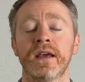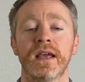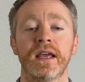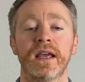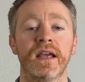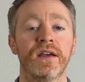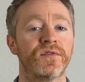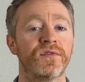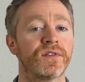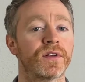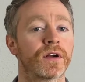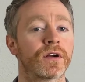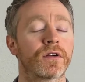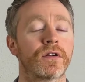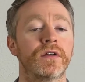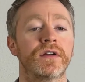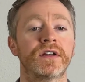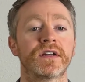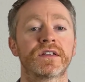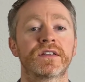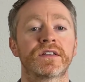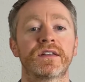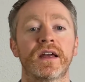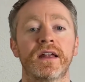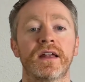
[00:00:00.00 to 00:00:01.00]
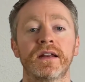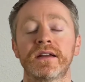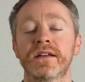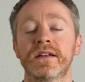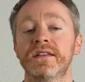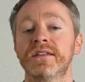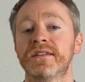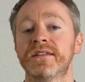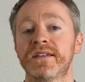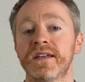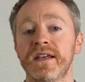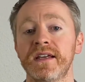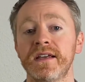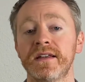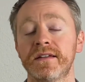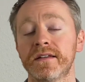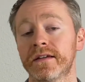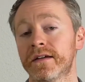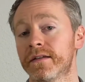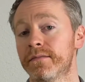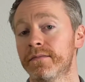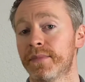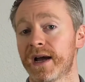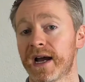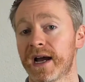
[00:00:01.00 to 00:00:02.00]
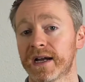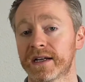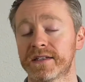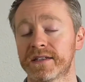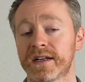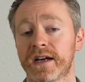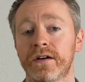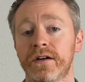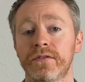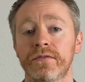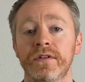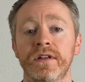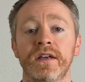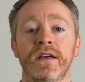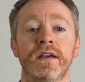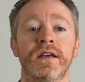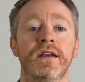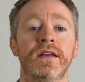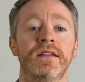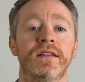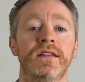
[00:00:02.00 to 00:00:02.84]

If their critics then concede and back down,